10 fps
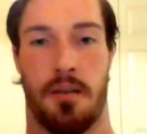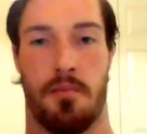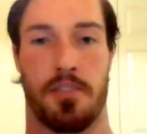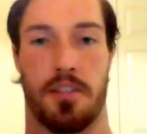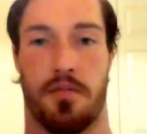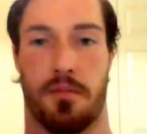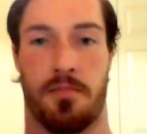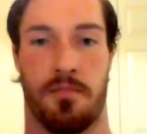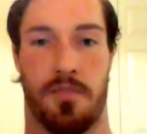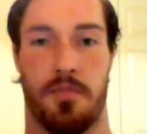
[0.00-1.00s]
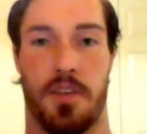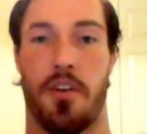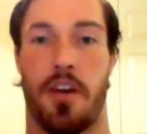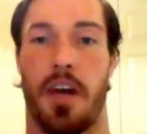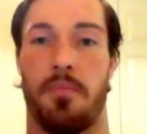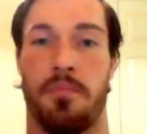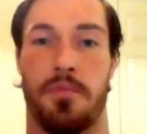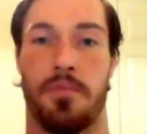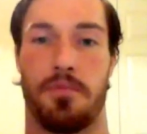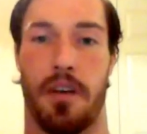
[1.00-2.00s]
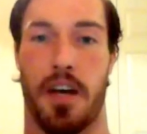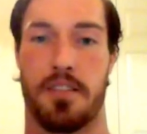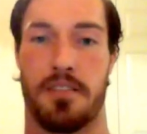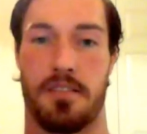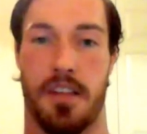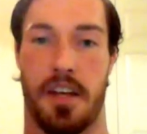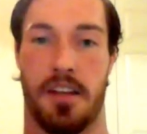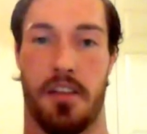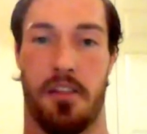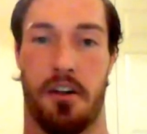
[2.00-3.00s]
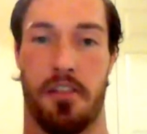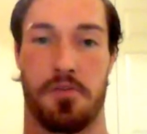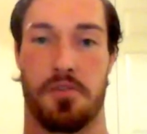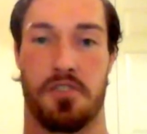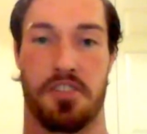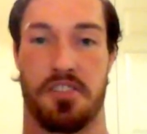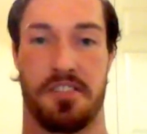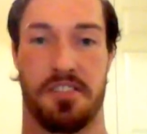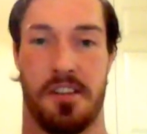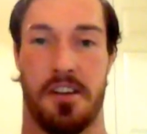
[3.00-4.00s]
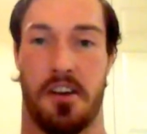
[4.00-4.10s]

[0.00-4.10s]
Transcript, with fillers: mostly from, from video game fans that, that thought this was just